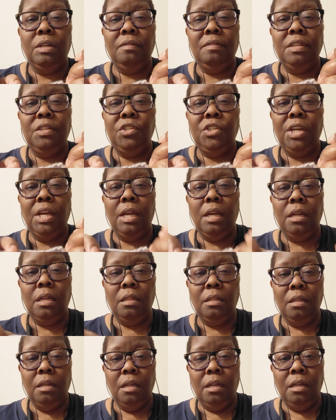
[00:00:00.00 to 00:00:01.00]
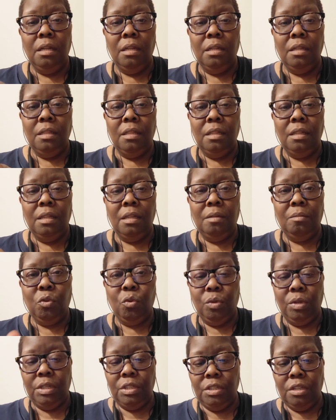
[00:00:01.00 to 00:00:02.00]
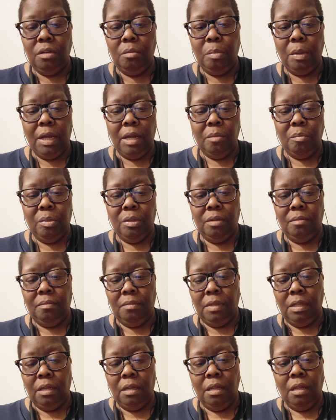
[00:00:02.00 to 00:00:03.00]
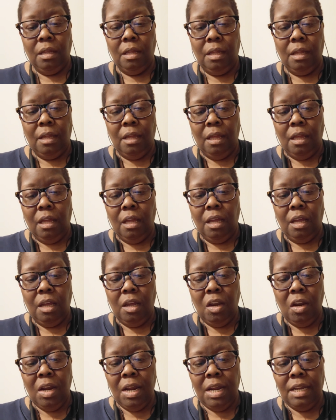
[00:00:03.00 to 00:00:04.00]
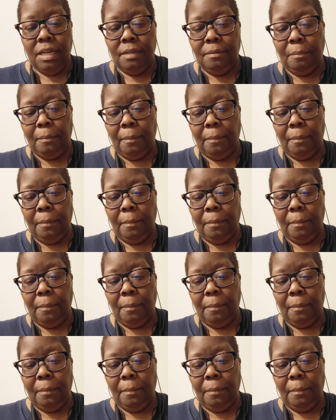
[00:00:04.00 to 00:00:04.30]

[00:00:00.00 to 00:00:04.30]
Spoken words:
of the chain. I'm going to the back bump. All right.